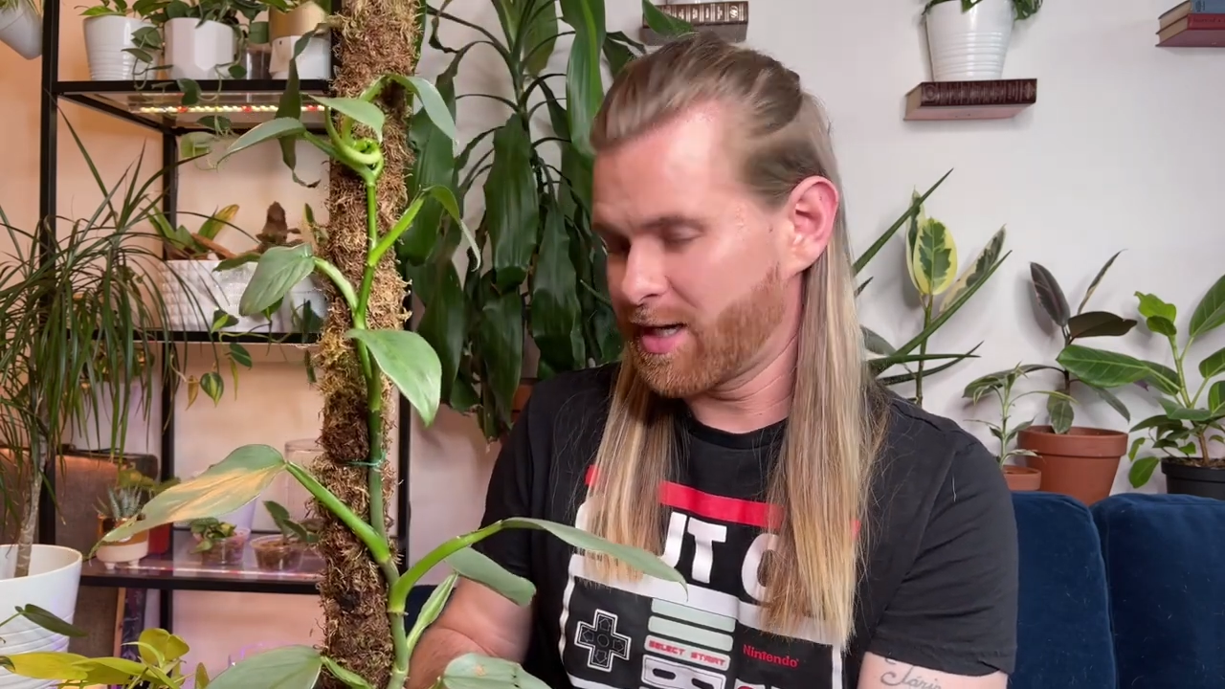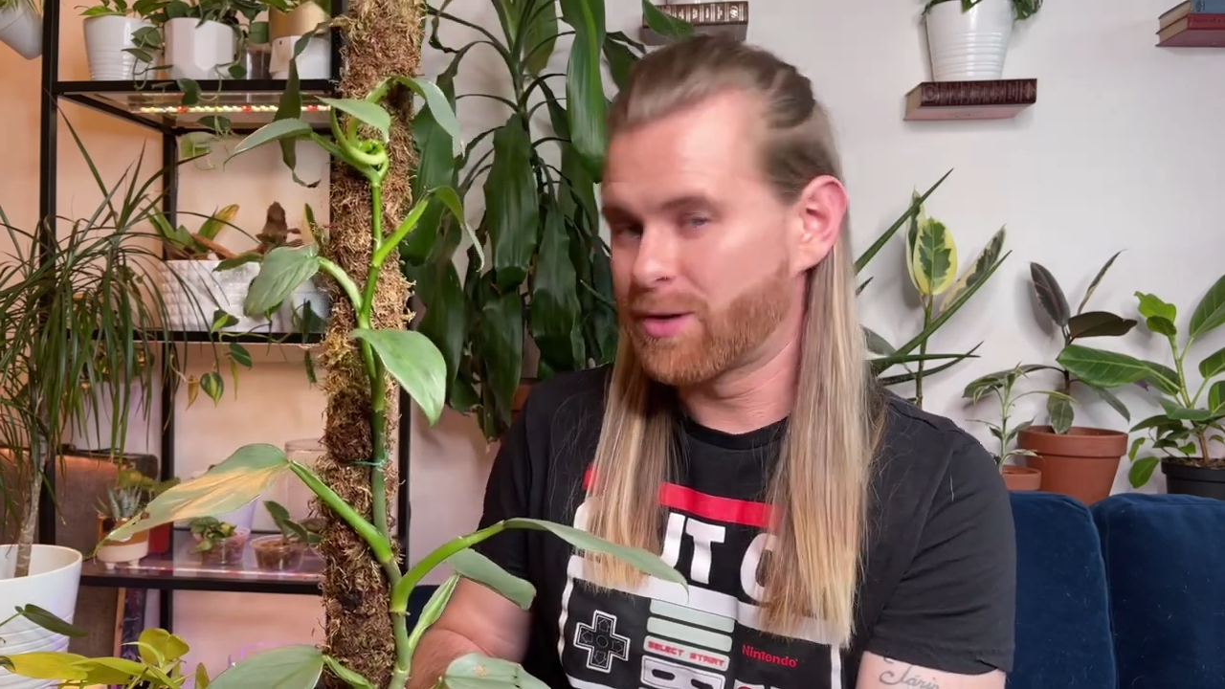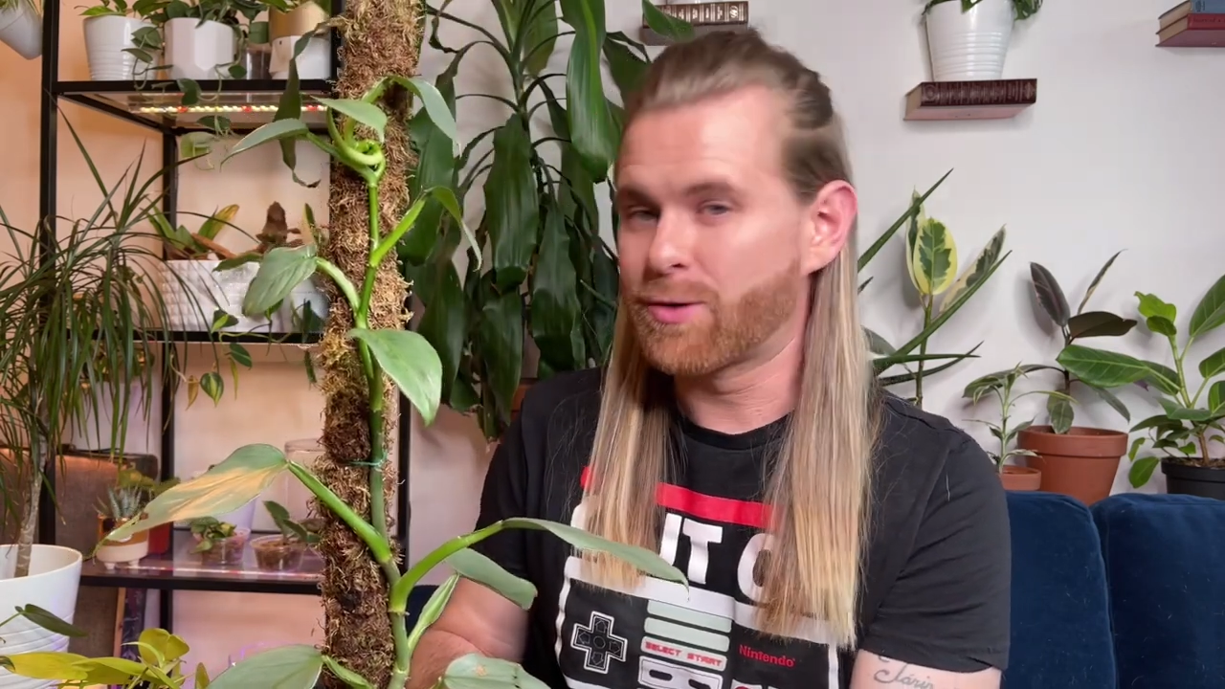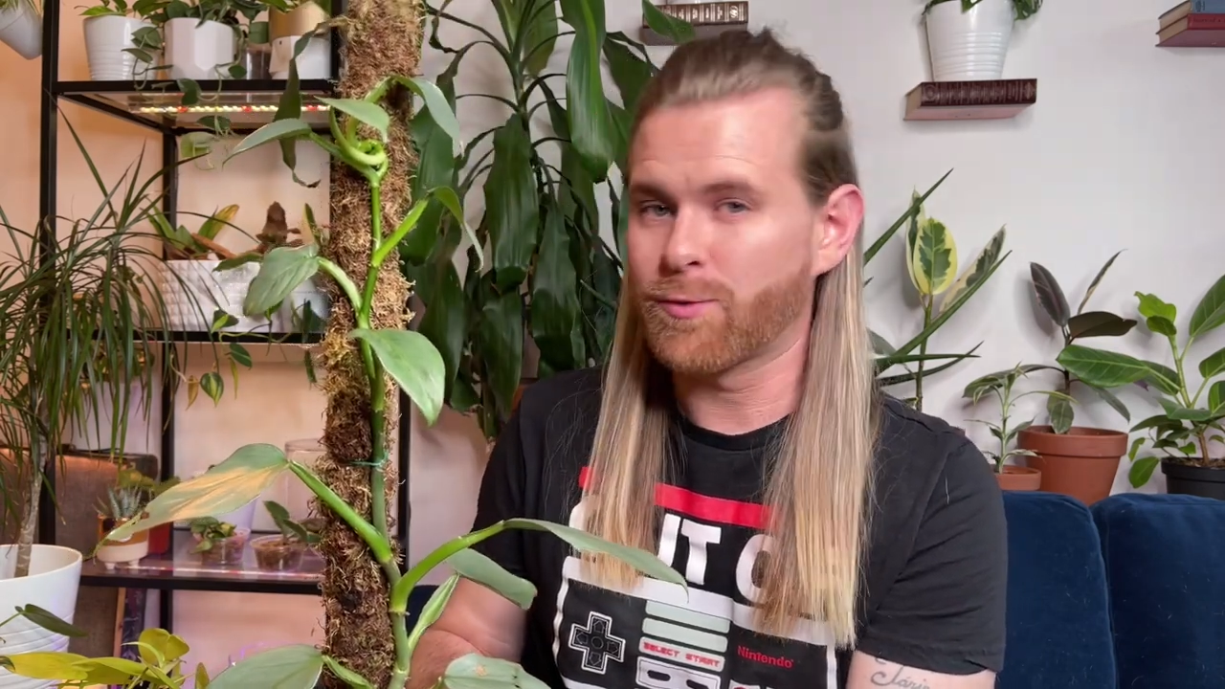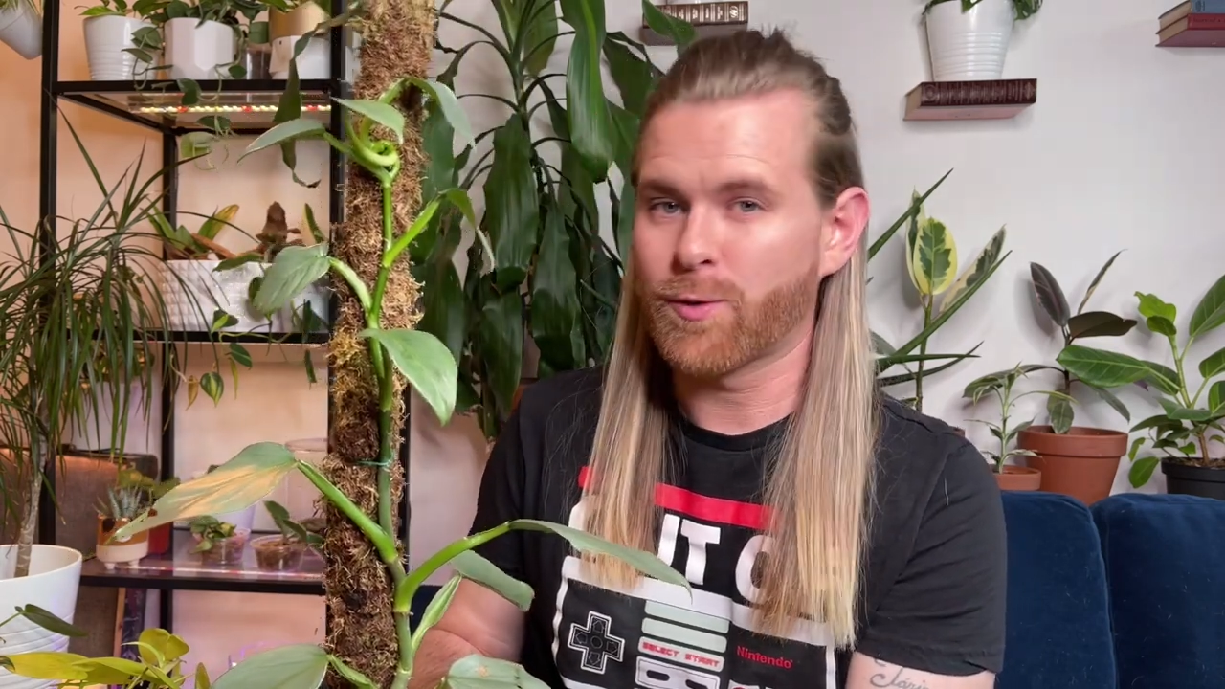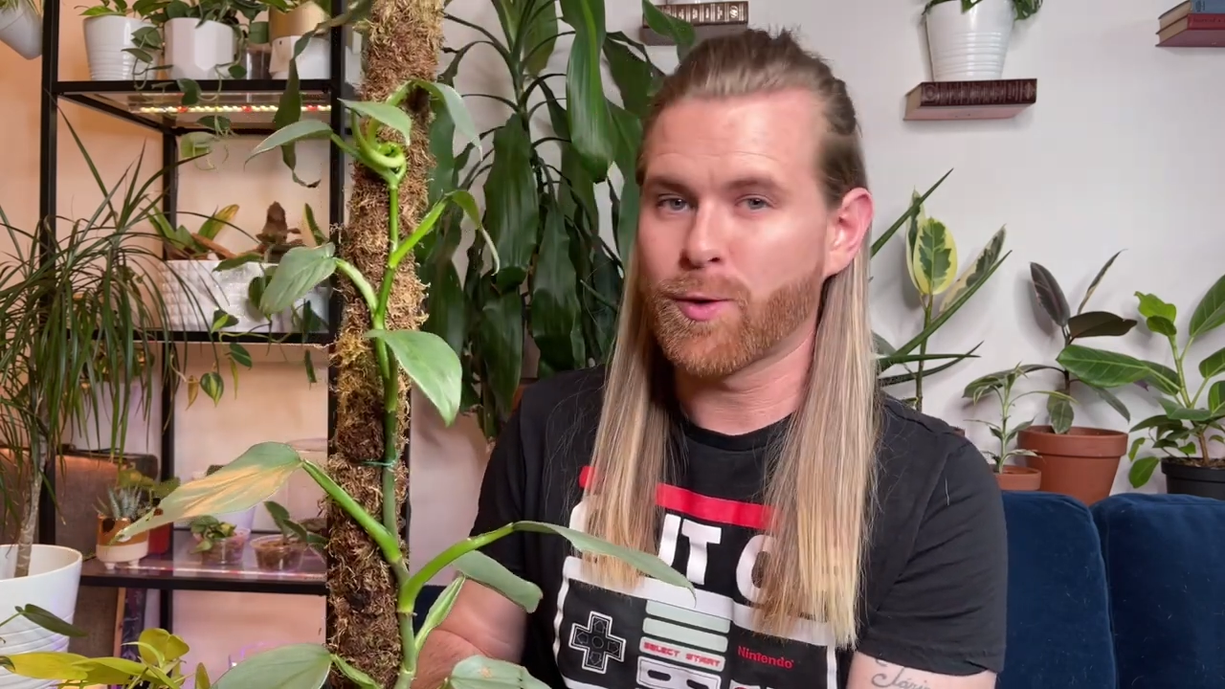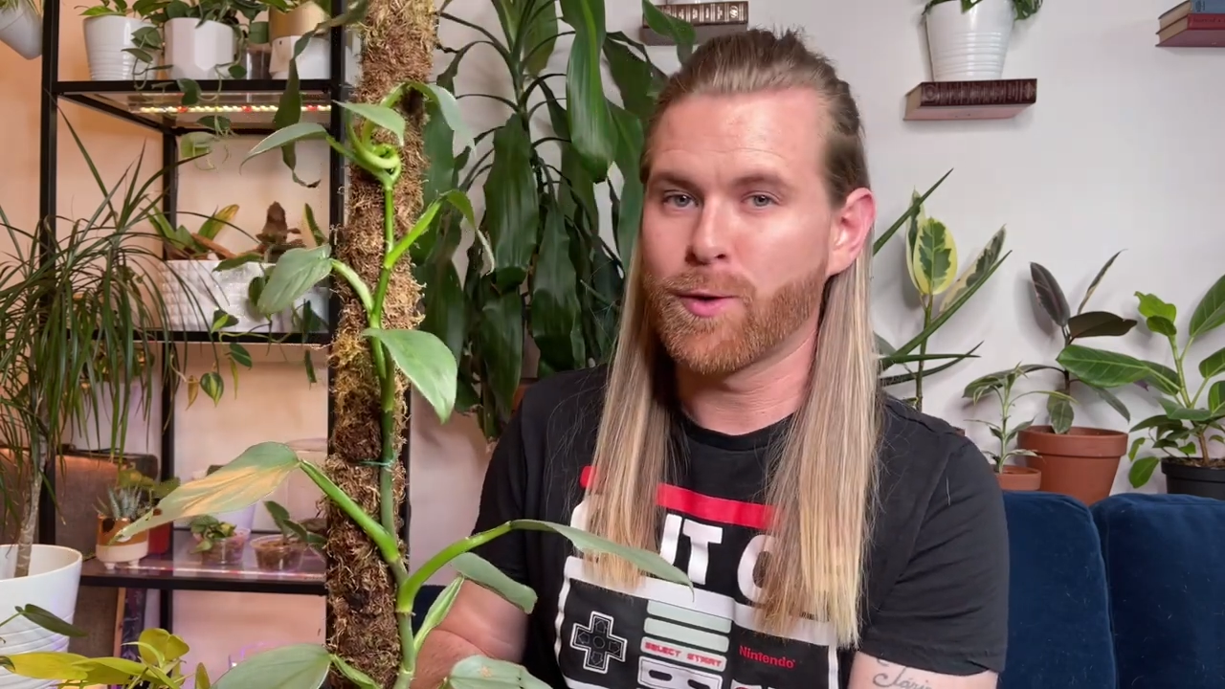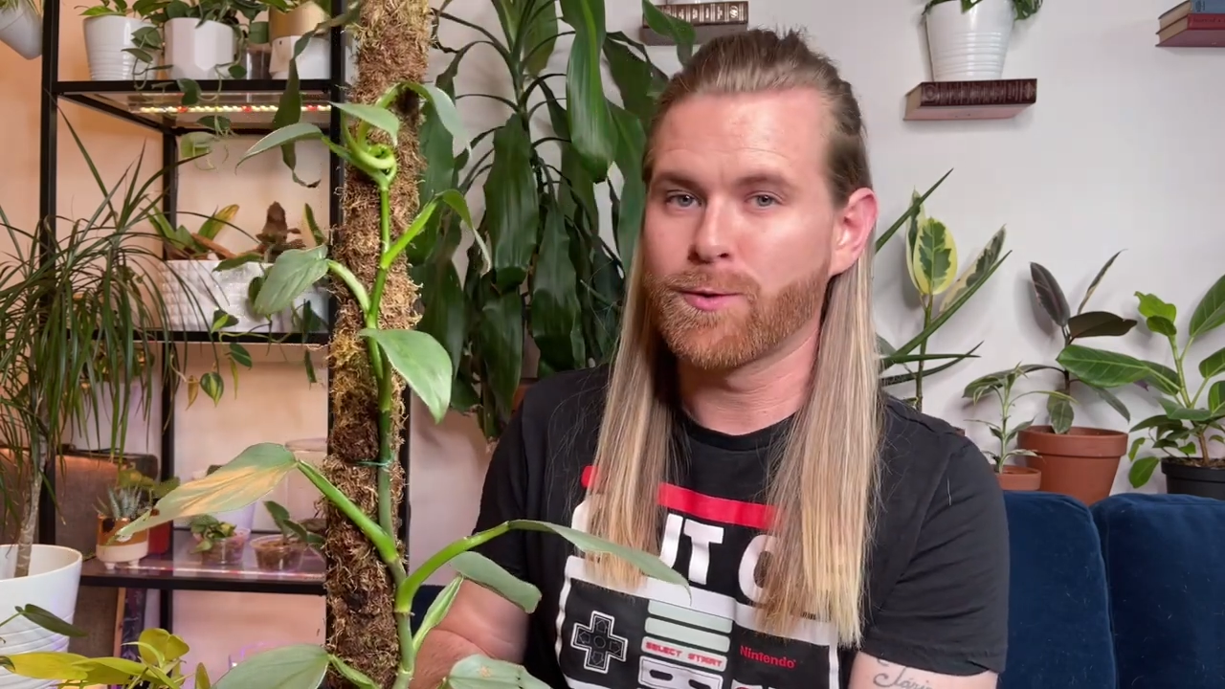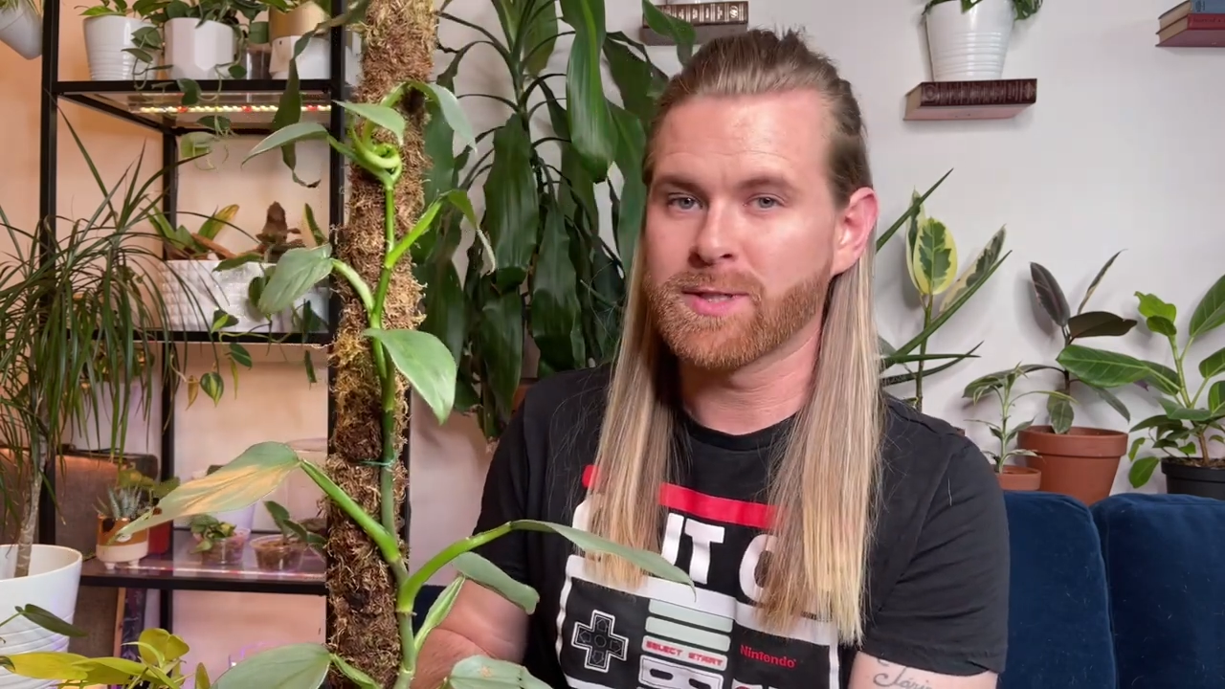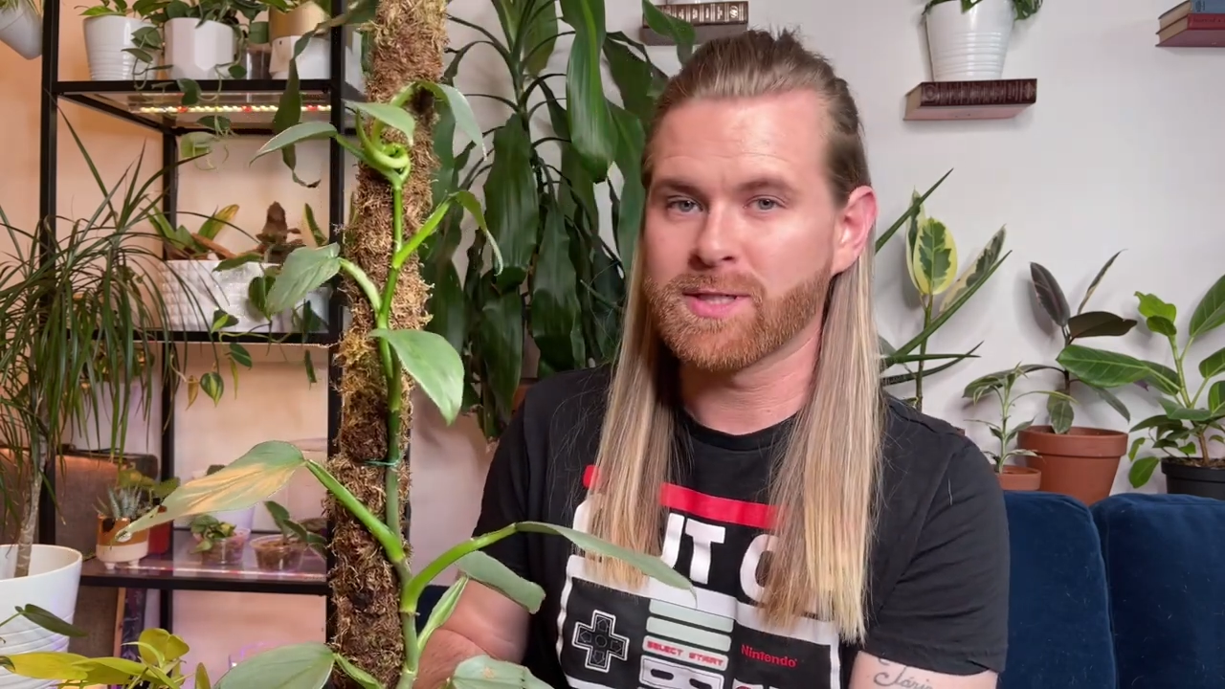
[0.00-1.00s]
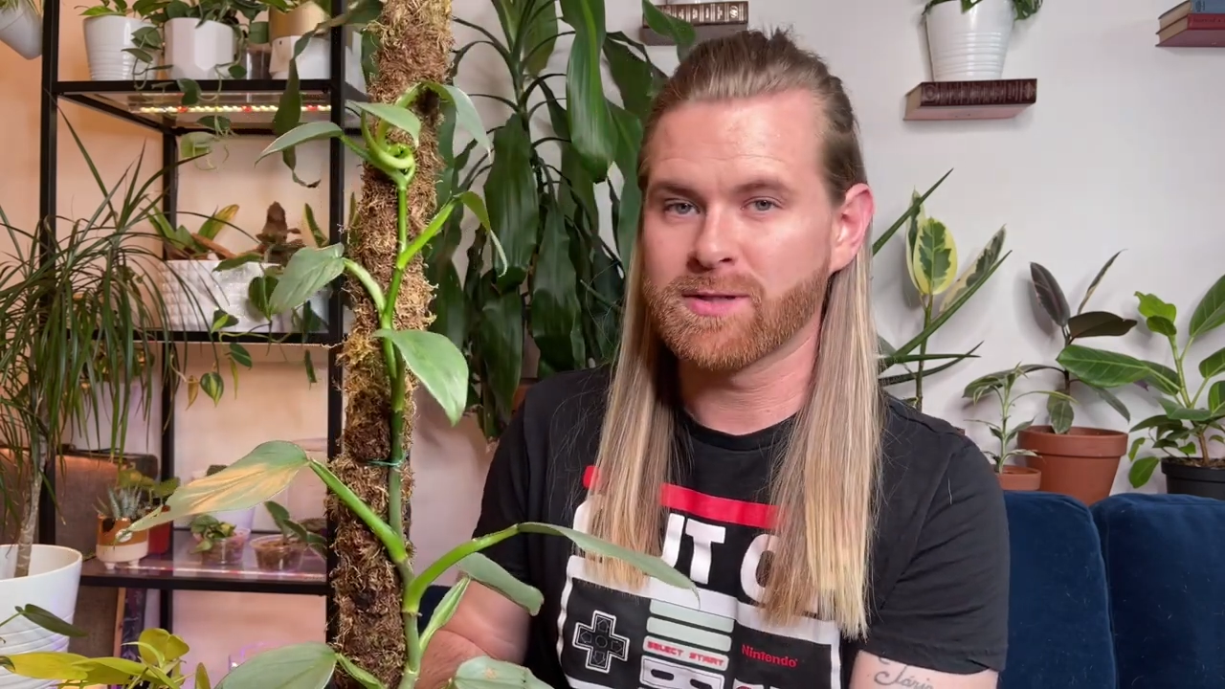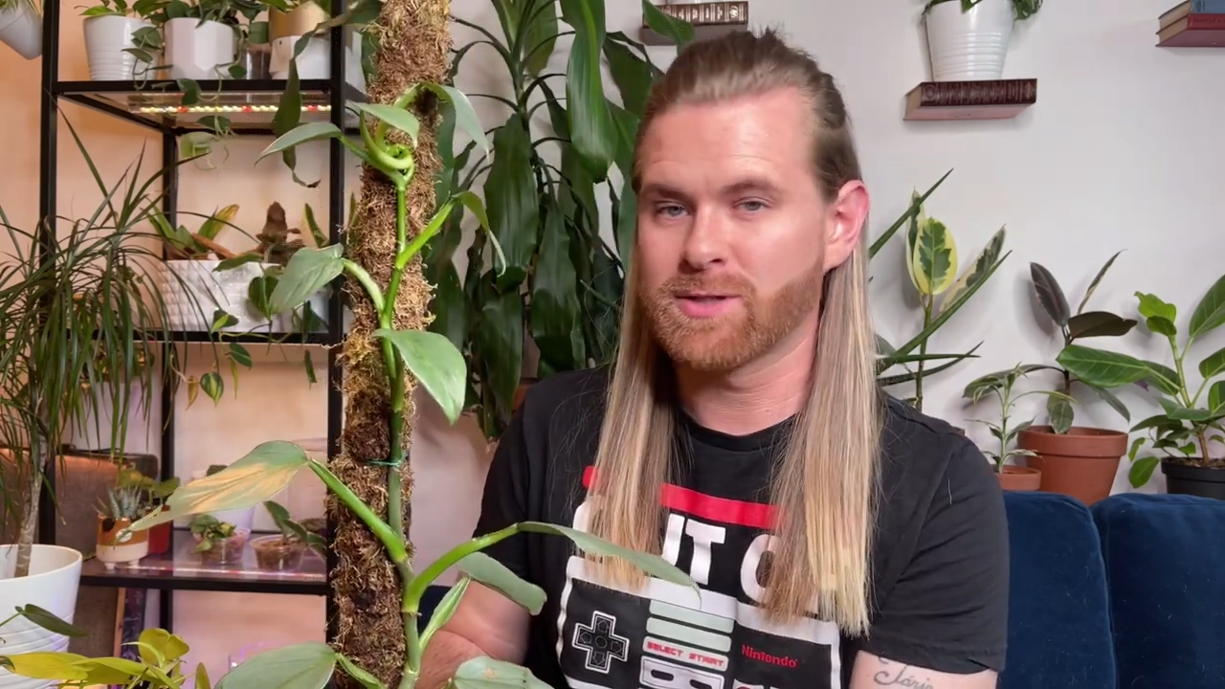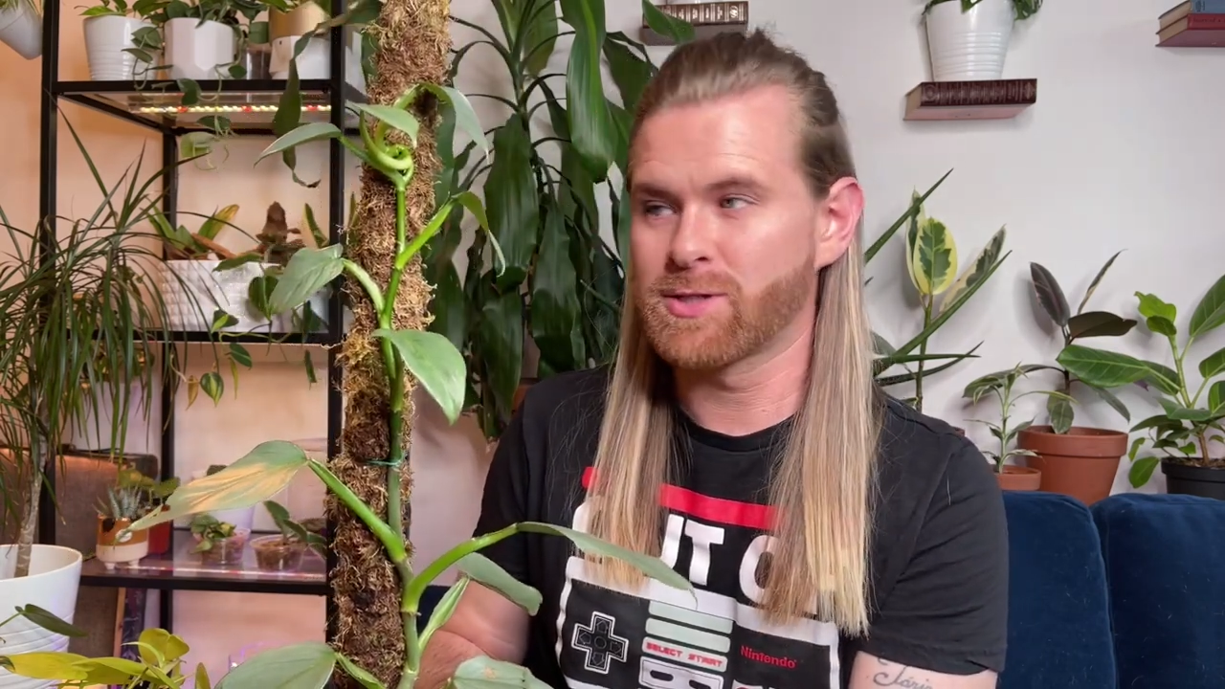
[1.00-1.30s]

It grows